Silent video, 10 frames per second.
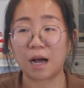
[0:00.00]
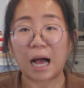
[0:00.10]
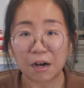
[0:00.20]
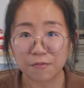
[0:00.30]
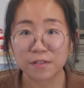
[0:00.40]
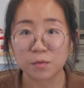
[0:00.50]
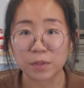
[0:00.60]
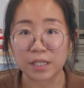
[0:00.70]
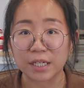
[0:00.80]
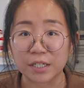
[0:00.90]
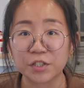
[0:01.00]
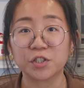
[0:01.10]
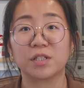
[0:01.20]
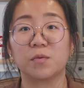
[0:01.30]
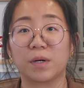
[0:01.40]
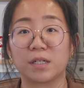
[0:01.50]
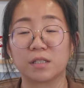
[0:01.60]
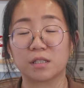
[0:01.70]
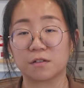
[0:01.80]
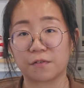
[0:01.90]
after we initially went
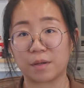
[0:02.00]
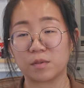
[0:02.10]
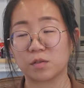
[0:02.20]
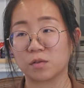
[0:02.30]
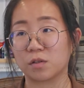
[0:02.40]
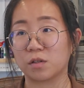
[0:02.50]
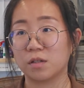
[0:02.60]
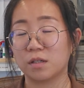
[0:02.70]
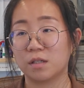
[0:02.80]
into the frame store